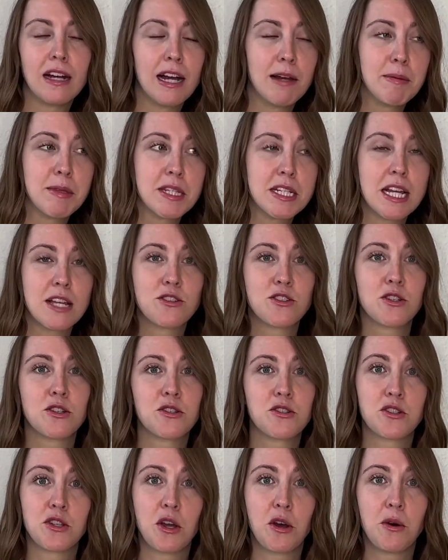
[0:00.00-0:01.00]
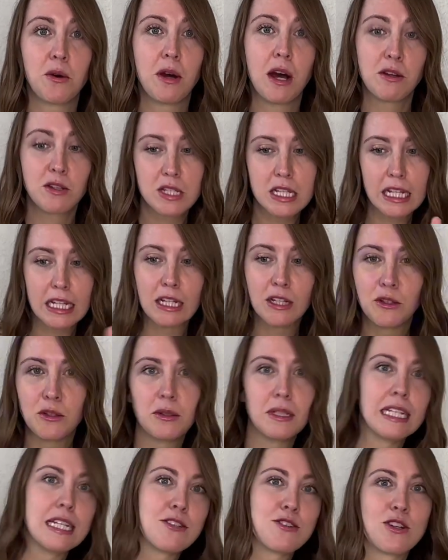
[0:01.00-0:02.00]
I'm in the desert, so I'll see like a little
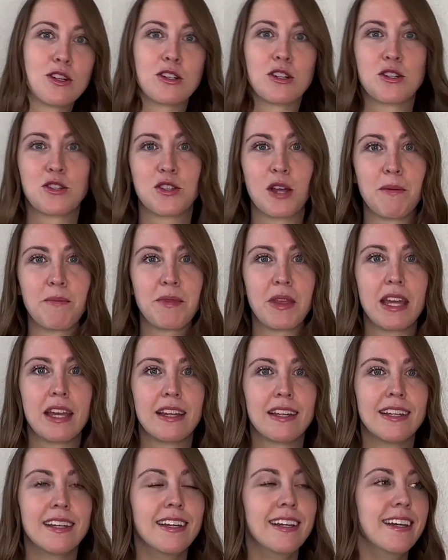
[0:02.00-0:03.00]
lizard or something.